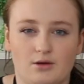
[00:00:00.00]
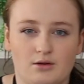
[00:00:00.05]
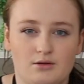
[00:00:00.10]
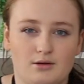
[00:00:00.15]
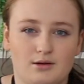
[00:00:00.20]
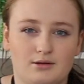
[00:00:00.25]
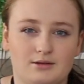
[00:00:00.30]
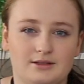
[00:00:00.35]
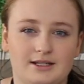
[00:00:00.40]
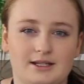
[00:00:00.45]
good
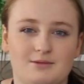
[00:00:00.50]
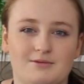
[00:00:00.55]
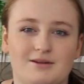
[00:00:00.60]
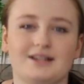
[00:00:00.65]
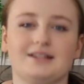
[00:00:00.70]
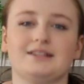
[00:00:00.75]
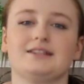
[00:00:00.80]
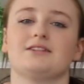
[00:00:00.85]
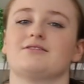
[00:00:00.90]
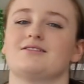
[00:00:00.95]
quality
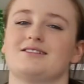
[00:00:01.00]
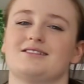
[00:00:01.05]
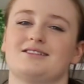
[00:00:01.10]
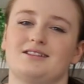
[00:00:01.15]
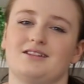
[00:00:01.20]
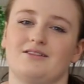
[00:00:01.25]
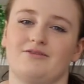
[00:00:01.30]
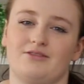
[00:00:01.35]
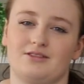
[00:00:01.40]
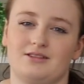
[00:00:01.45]
one. There
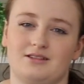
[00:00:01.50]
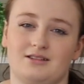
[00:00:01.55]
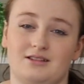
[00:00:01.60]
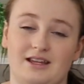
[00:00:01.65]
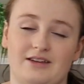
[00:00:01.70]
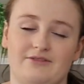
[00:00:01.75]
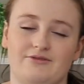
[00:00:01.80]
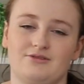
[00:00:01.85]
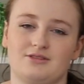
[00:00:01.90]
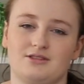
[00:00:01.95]
is different
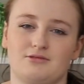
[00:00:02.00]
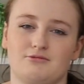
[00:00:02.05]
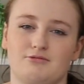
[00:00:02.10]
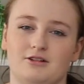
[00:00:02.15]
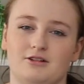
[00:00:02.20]
levels of